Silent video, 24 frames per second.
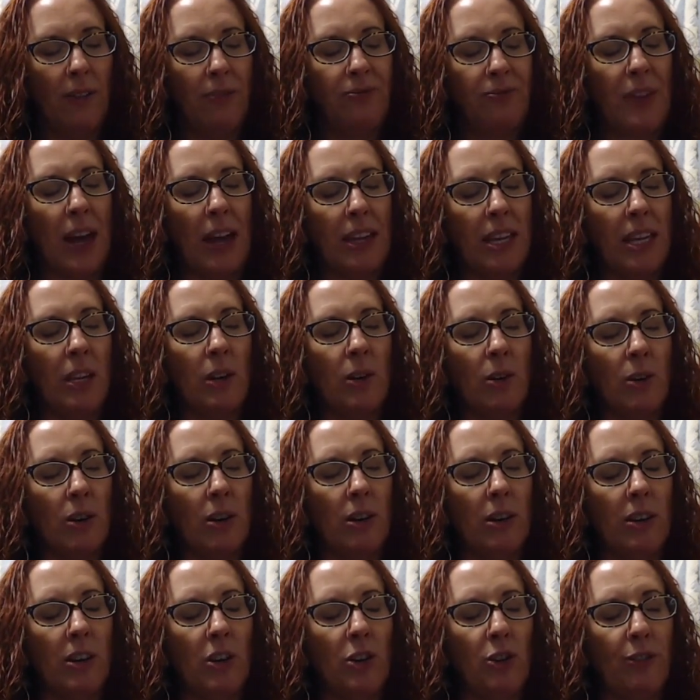that
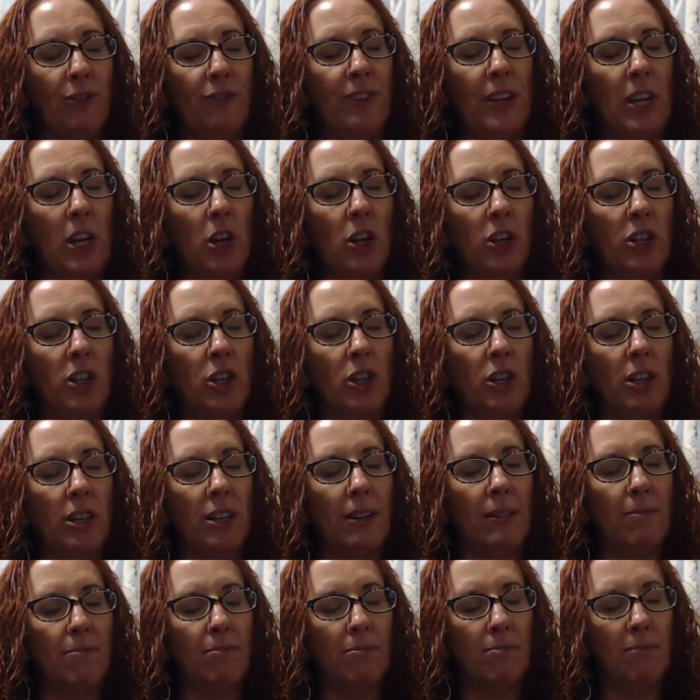you feel
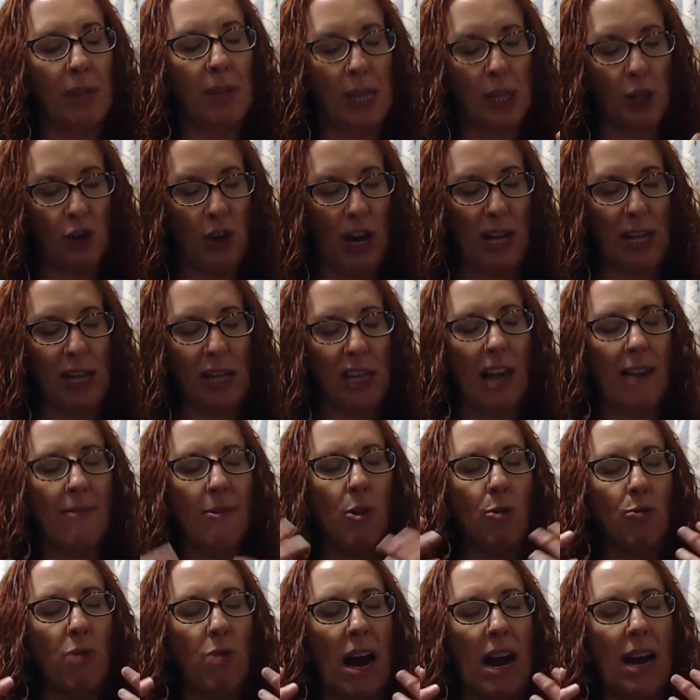your stress
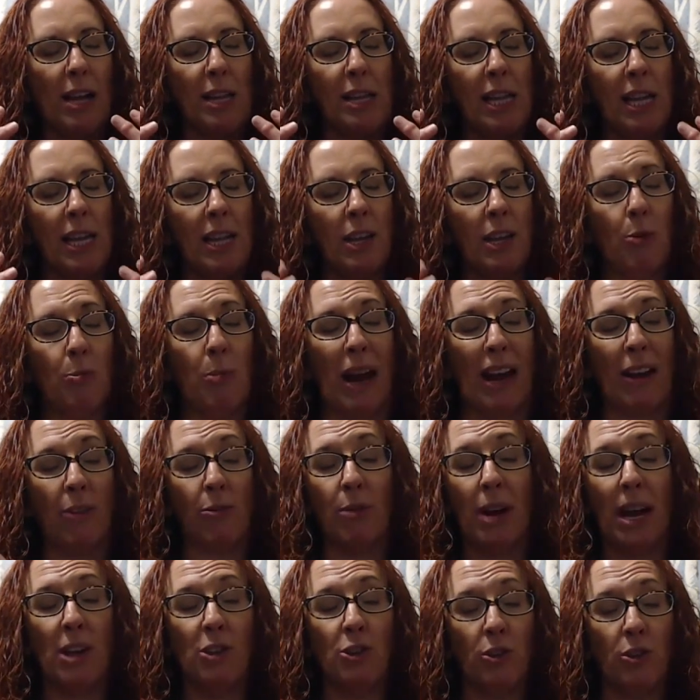level rising, you might
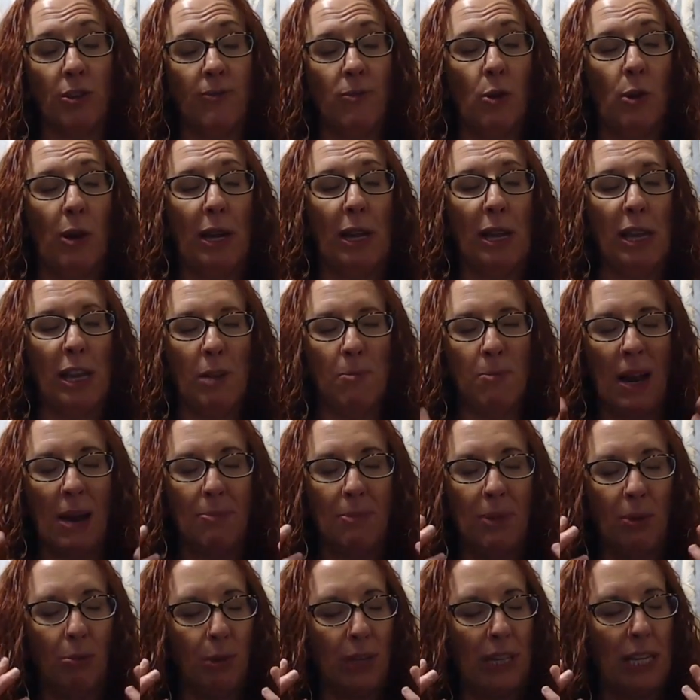raise your voice, you might
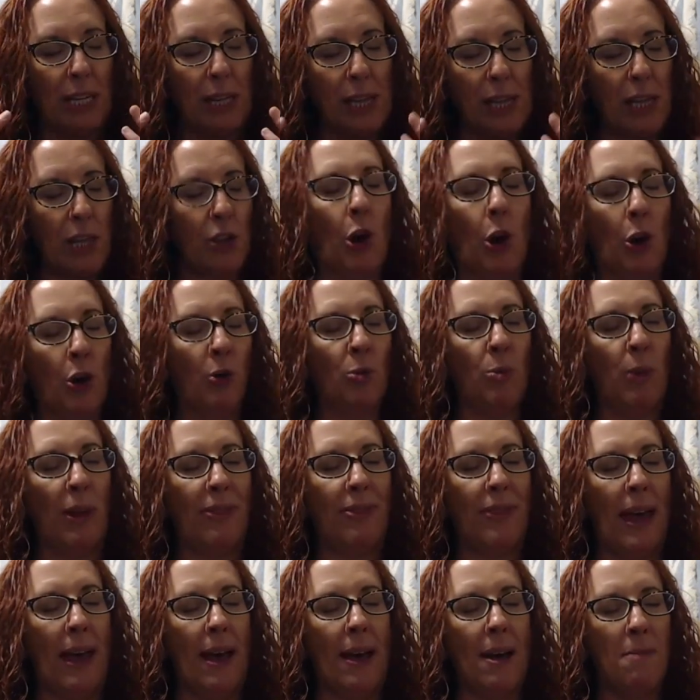be really stern
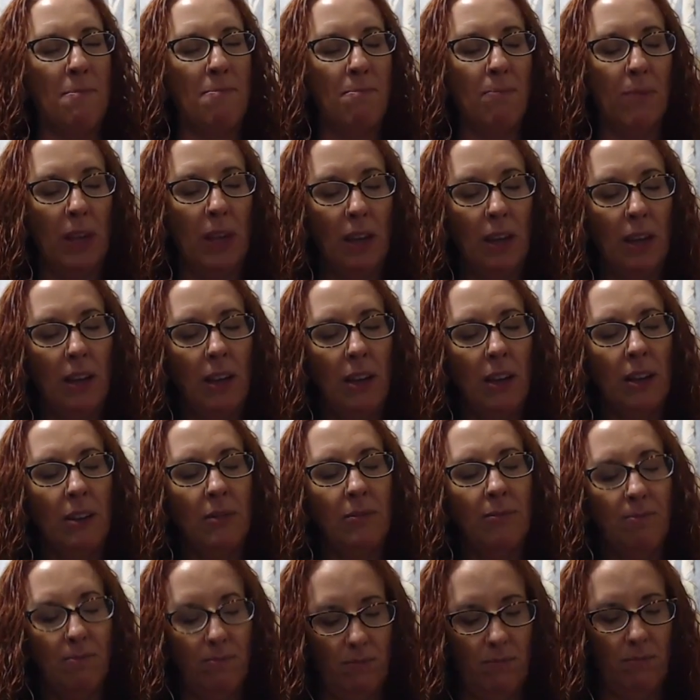with them,
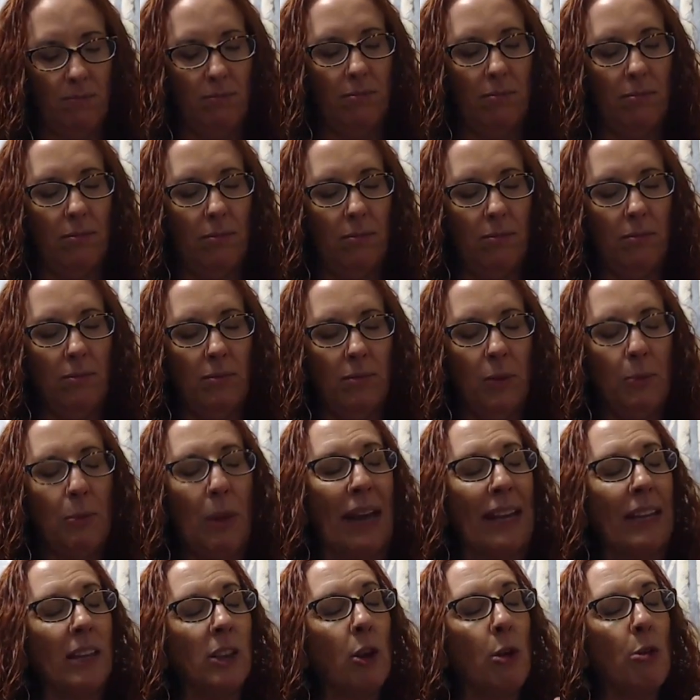you
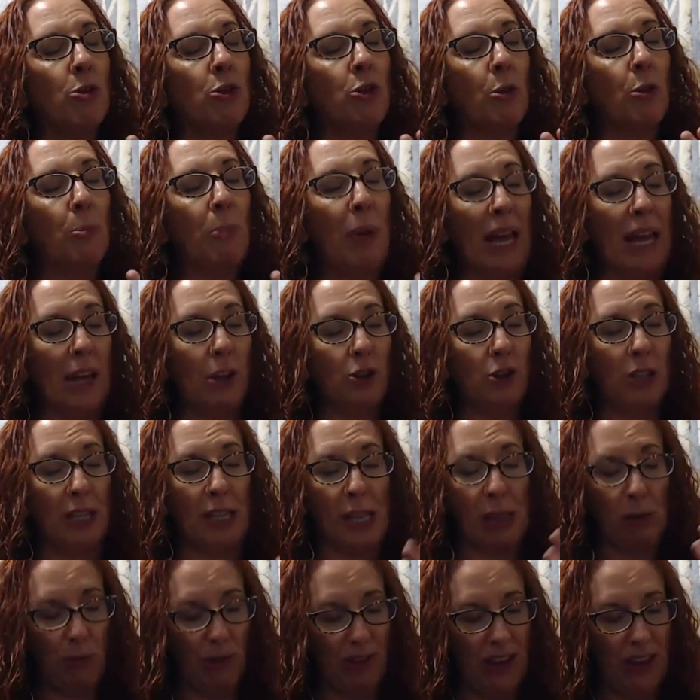might lose your
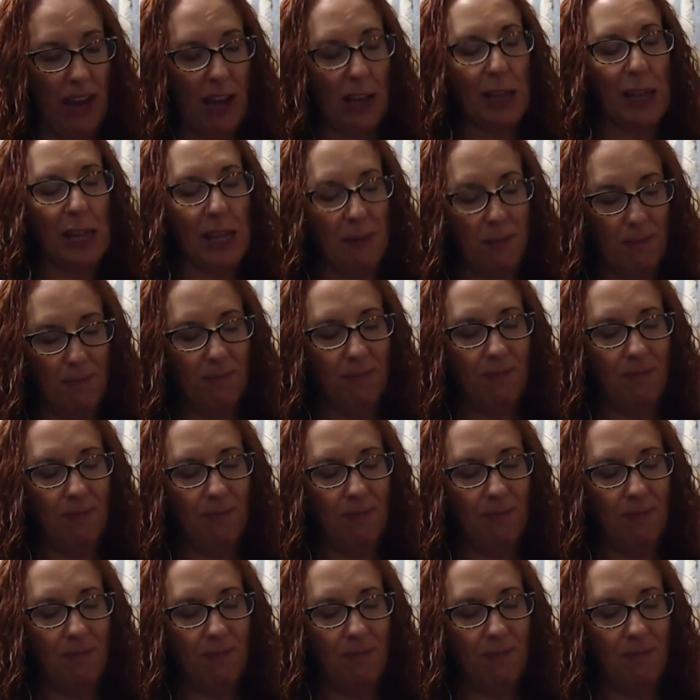patience with us.